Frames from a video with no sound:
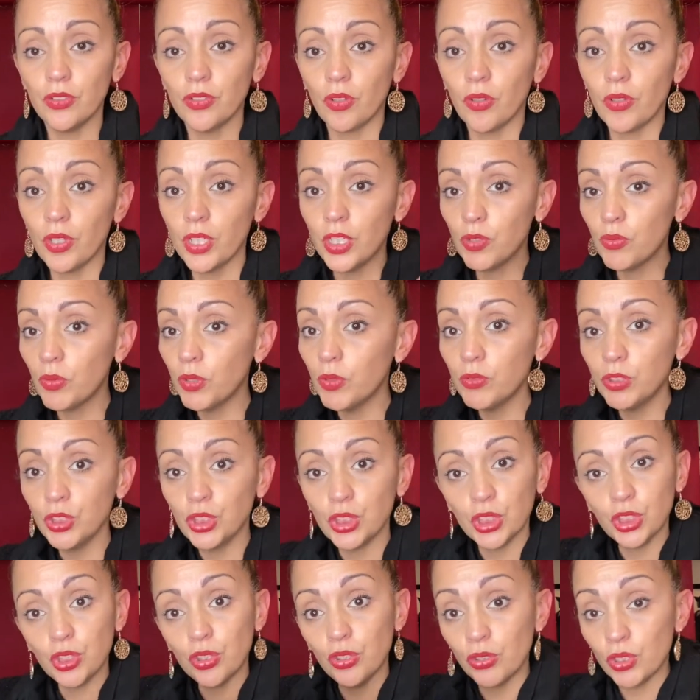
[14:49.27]
So this one was
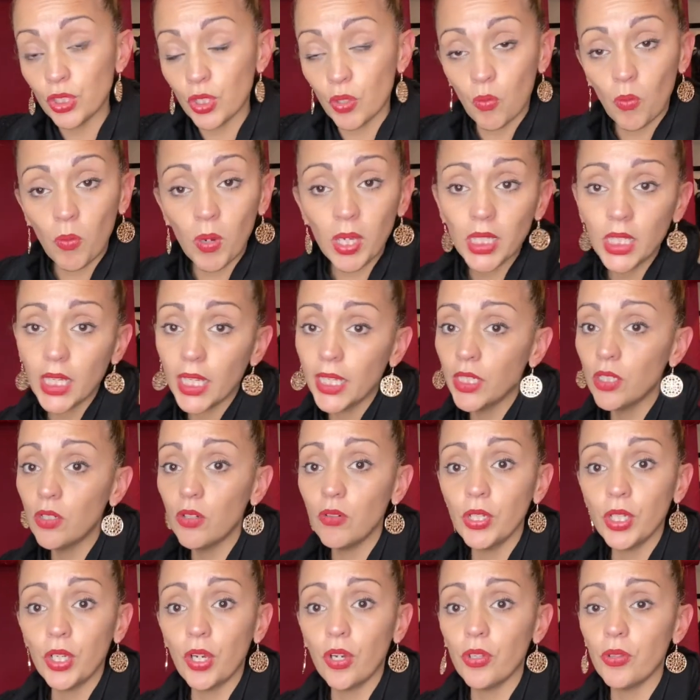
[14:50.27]
just using one light
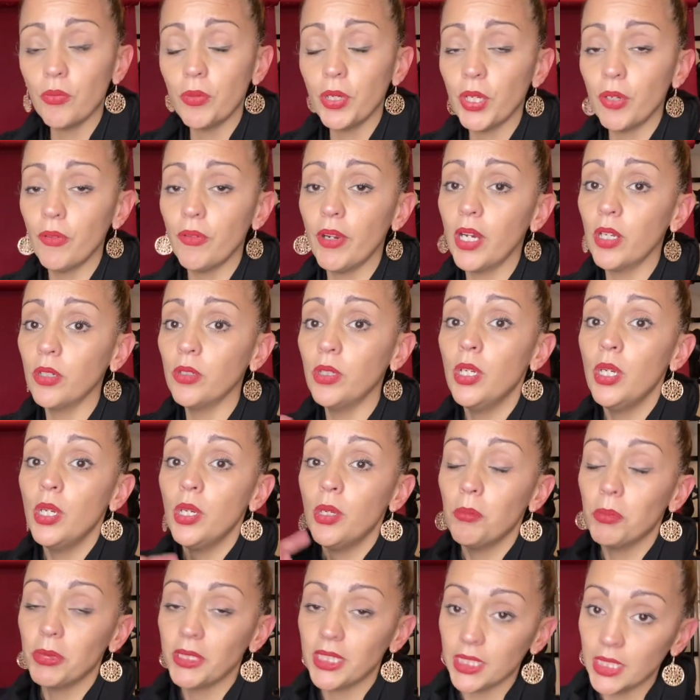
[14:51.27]
going all the way around,
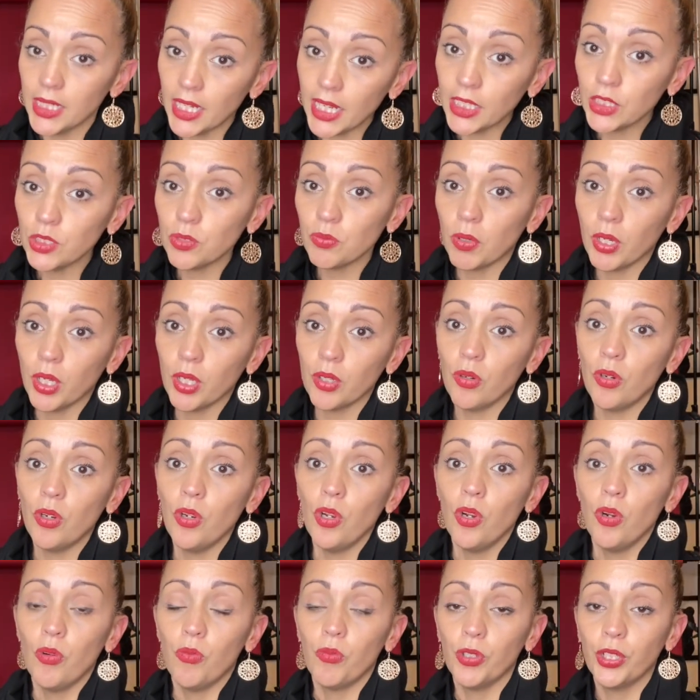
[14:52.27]
but the next one,
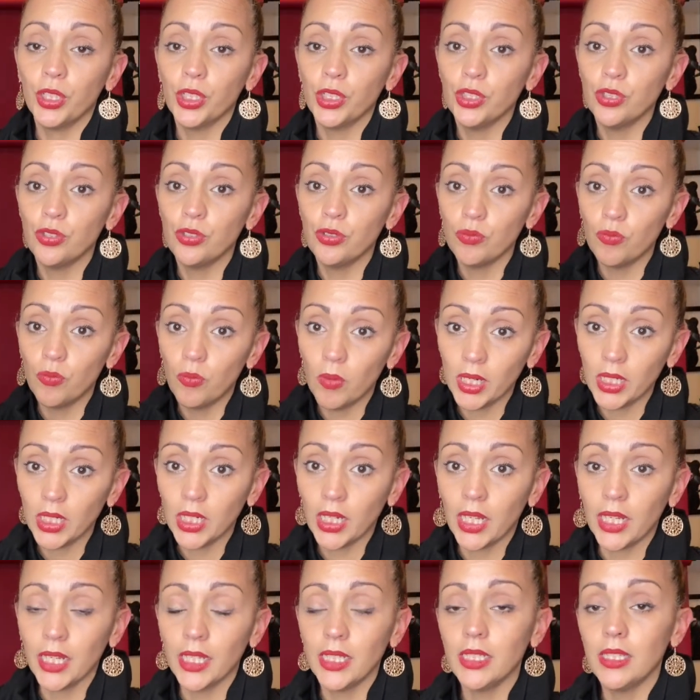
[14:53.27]
we're gonna do one
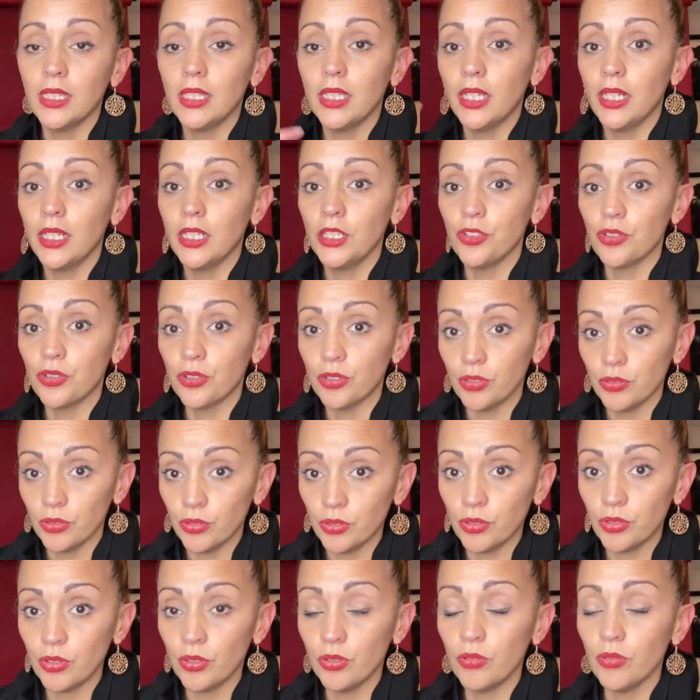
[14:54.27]
light, then introduce
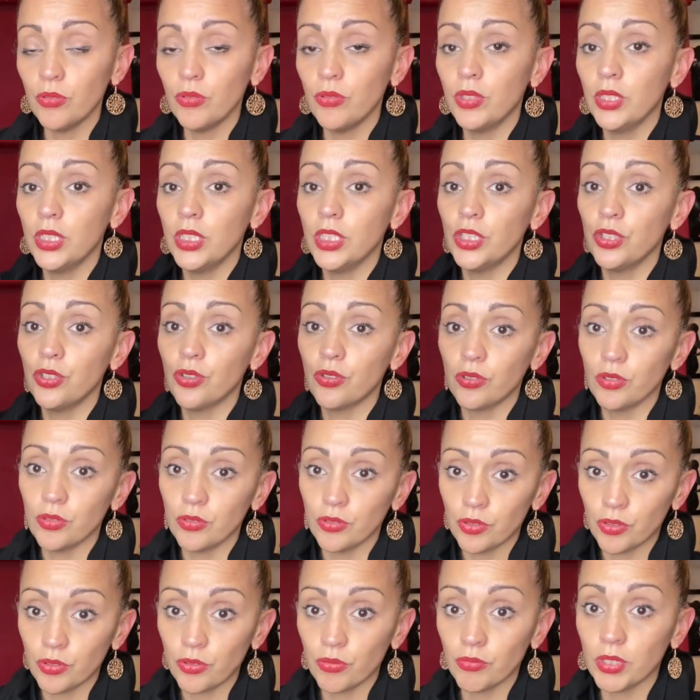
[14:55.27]
two, then
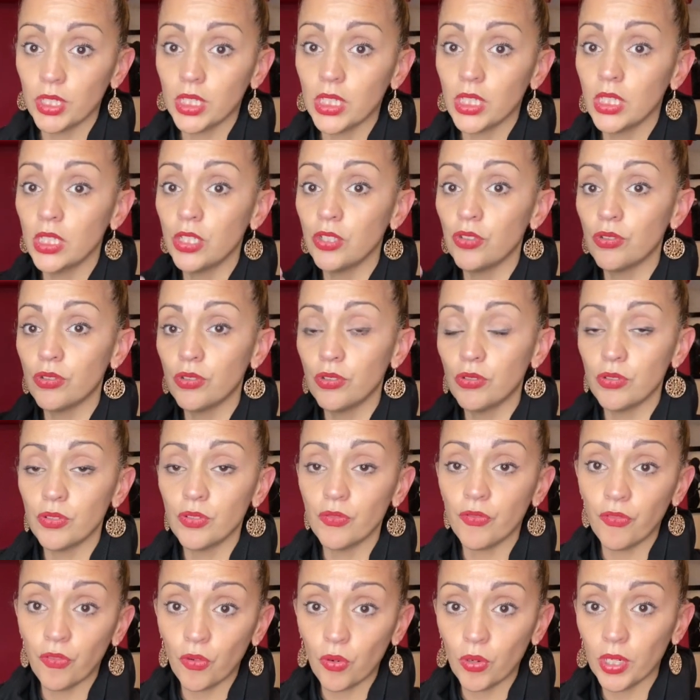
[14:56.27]
introduce three, introduce
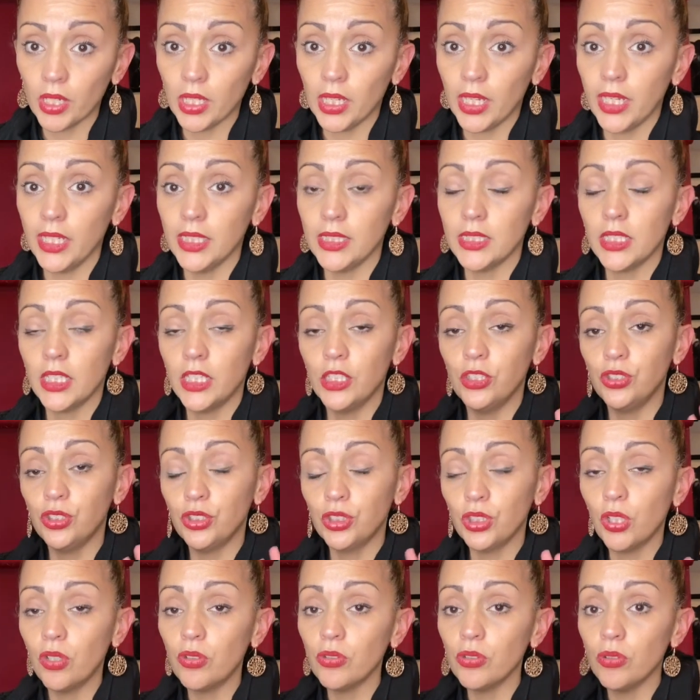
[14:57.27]
four lights, and
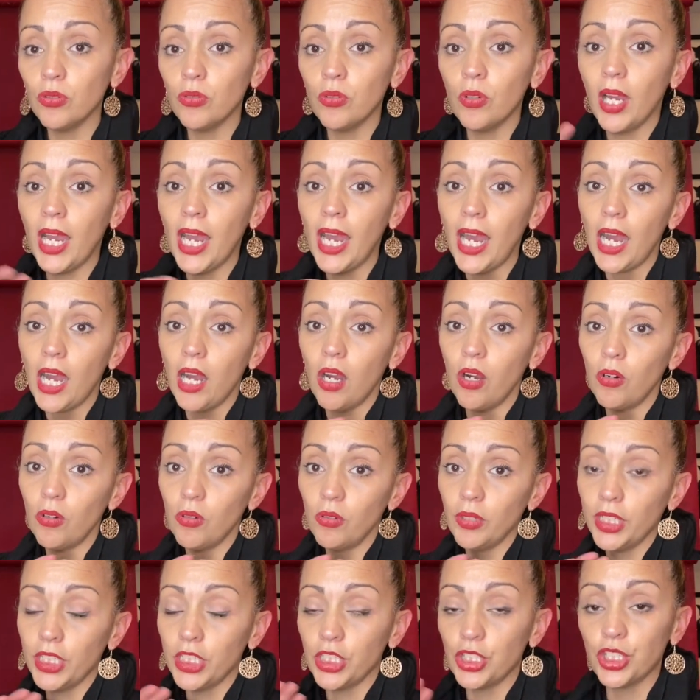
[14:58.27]
show you how
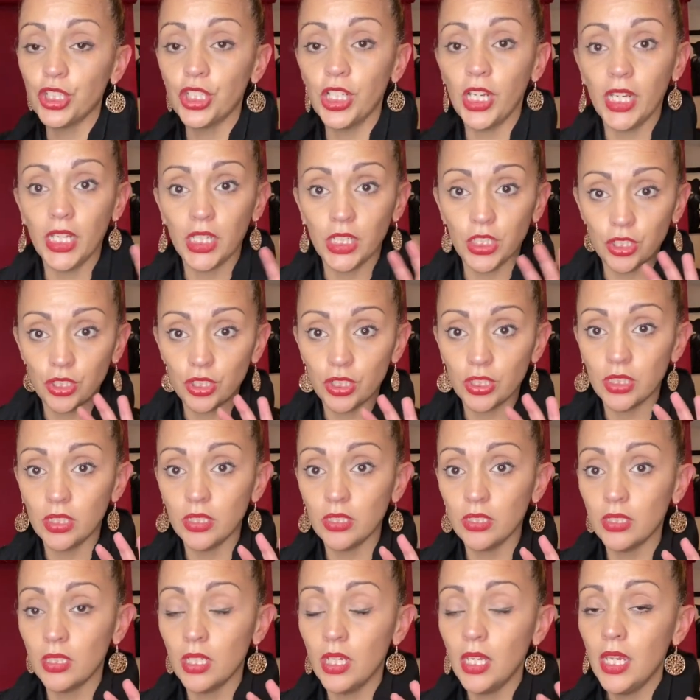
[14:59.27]
it
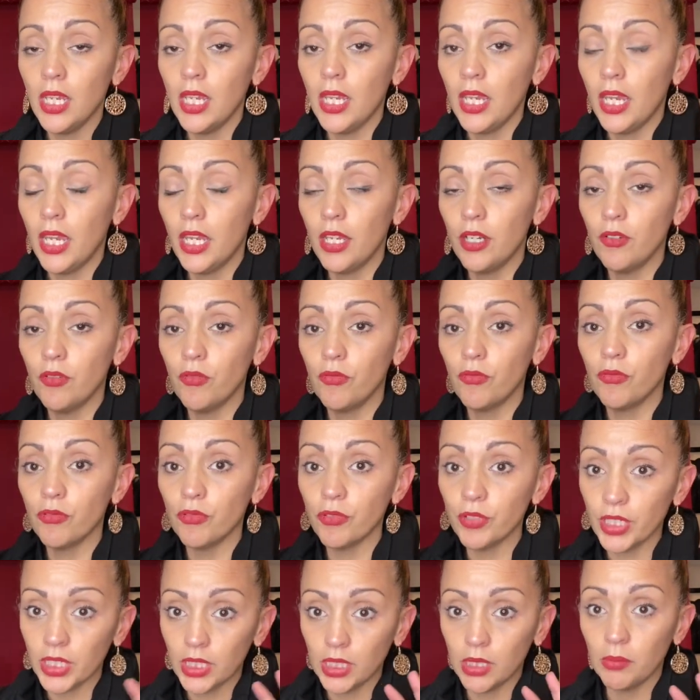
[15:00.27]
changes and
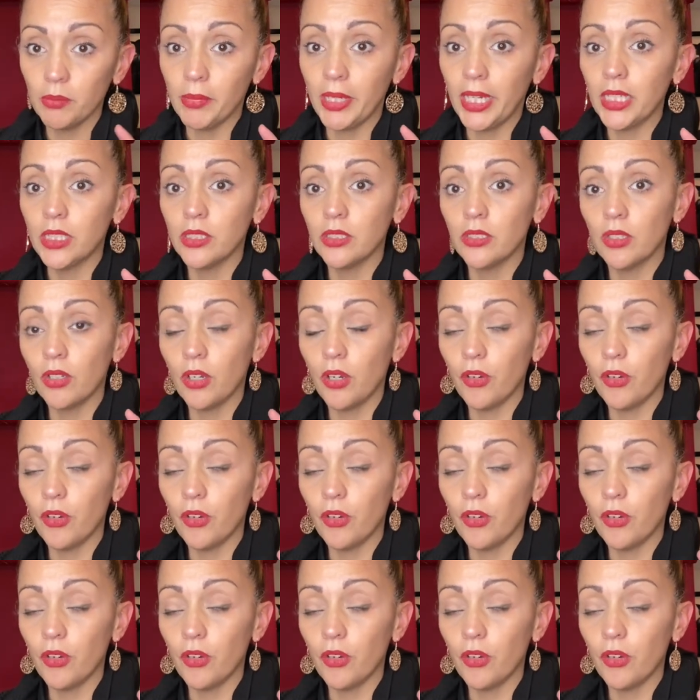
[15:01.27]
really makes a